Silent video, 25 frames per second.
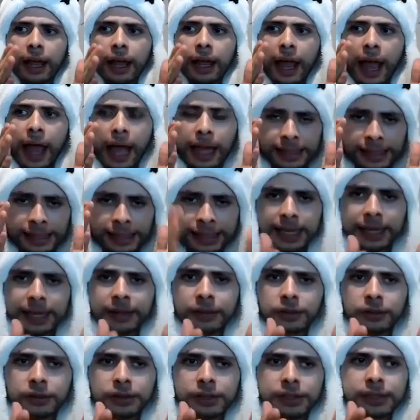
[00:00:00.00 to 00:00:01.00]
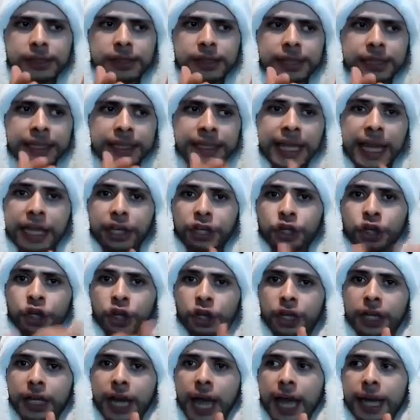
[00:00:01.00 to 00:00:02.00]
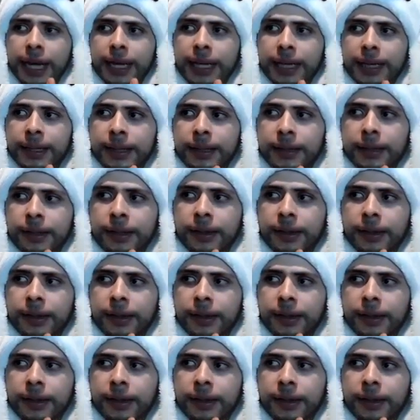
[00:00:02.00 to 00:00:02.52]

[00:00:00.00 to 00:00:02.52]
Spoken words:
at sales get good at it